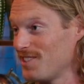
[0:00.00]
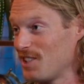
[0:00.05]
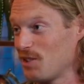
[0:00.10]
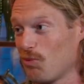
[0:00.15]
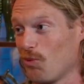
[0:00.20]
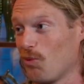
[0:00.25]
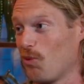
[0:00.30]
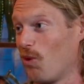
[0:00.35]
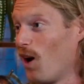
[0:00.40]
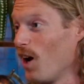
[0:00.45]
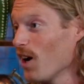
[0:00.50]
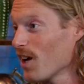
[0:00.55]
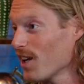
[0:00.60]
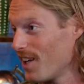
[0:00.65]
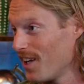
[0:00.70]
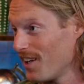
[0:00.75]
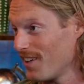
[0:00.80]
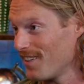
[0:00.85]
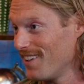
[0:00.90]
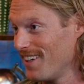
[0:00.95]
just
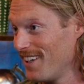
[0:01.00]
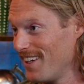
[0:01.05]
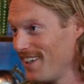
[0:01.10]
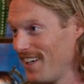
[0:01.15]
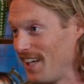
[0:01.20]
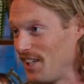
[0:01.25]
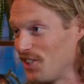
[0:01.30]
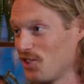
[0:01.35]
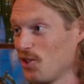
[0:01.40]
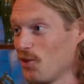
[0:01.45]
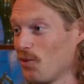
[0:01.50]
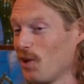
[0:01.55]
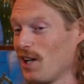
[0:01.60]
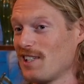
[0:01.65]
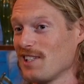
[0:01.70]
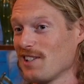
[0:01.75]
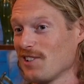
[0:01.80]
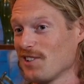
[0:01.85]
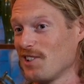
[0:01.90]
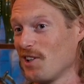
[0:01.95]
walking and shoot a
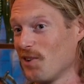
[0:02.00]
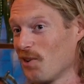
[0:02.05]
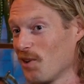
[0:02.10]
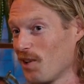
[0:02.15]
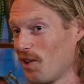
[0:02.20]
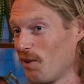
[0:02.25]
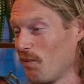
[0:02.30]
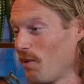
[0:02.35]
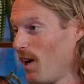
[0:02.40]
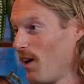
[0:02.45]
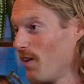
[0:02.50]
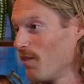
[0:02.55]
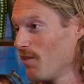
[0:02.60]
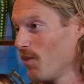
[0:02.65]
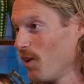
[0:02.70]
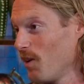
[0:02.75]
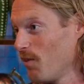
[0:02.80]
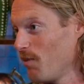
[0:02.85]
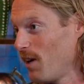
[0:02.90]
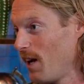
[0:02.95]
whitetail doe within
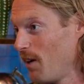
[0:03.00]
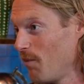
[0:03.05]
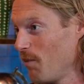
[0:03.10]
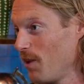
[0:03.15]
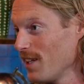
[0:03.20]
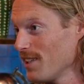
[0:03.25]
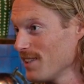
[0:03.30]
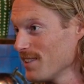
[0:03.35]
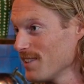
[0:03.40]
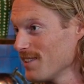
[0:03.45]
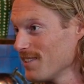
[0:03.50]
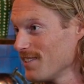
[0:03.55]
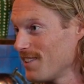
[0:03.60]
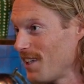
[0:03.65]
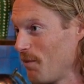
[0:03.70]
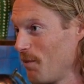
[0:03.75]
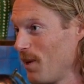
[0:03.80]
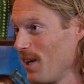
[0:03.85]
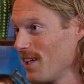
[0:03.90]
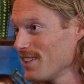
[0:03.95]
about, 5 minutes,
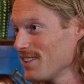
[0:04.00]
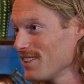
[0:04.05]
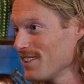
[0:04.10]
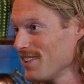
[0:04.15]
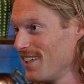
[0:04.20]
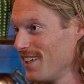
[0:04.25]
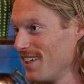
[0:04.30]
10 minutes?